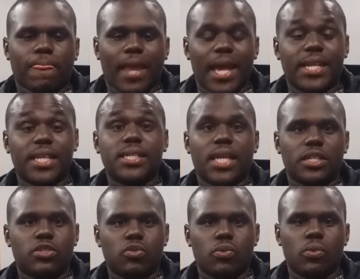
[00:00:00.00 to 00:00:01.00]
I did day
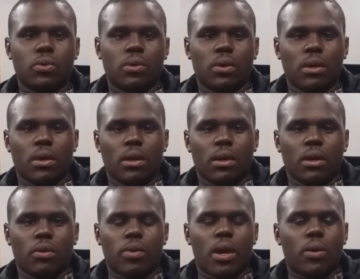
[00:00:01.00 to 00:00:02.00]
two
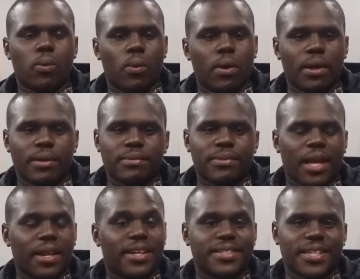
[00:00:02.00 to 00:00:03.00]
round one, I
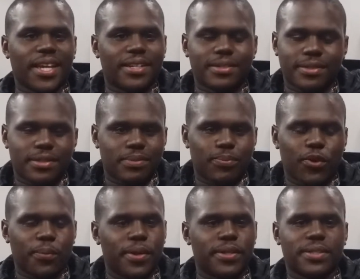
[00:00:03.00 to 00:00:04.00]
lost against
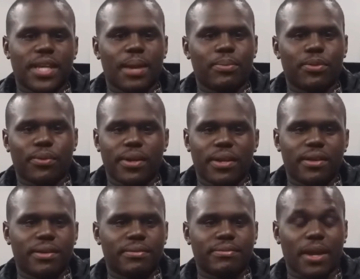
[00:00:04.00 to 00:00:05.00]
Smurmills. Game three,
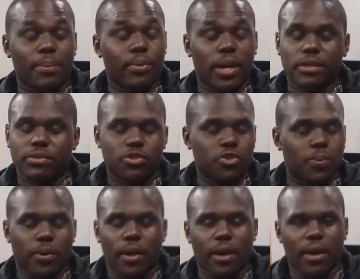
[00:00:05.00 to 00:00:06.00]
I braked
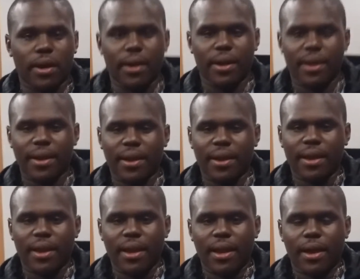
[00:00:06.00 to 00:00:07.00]
super hard.
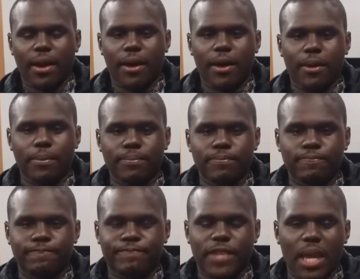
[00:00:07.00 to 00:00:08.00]
Um,
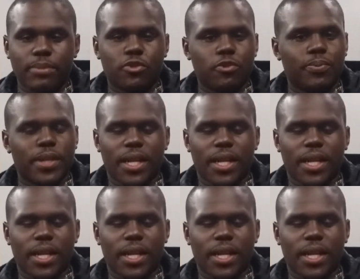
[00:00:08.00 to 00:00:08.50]
game two, played